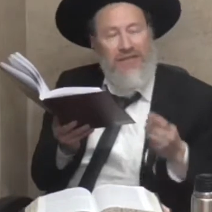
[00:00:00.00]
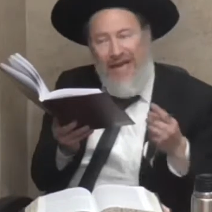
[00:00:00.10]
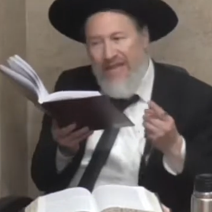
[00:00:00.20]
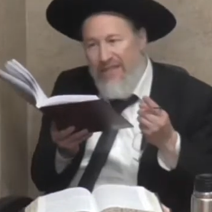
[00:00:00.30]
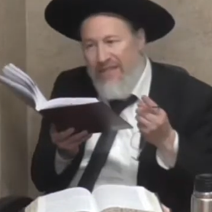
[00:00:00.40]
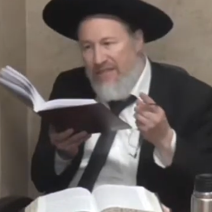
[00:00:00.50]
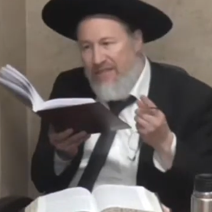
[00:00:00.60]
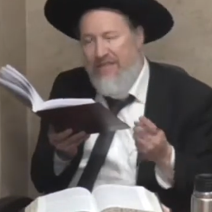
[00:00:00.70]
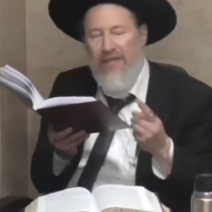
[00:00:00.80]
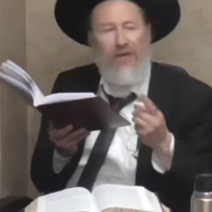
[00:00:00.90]
That in
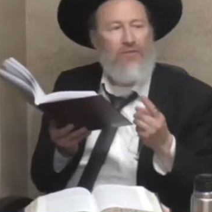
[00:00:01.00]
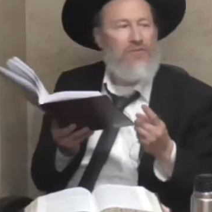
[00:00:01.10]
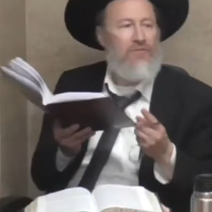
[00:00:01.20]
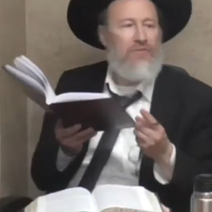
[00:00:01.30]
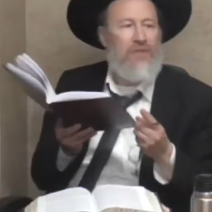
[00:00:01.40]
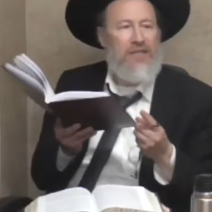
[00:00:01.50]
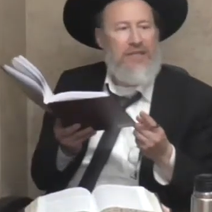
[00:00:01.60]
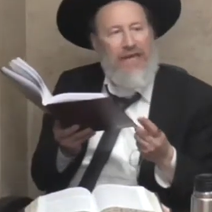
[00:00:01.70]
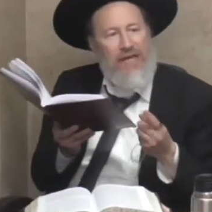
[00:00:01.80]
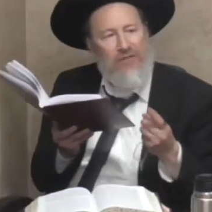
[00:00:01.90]
itself, that he
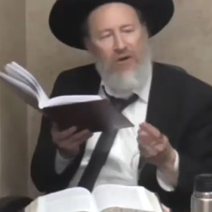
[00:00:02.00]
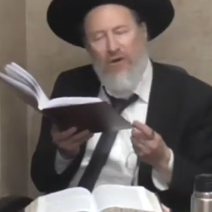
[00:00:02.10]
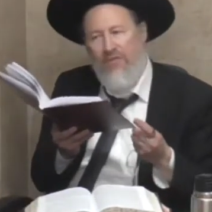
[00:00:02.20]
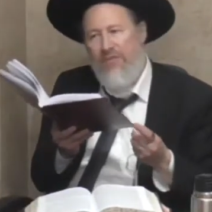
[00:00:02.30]
has all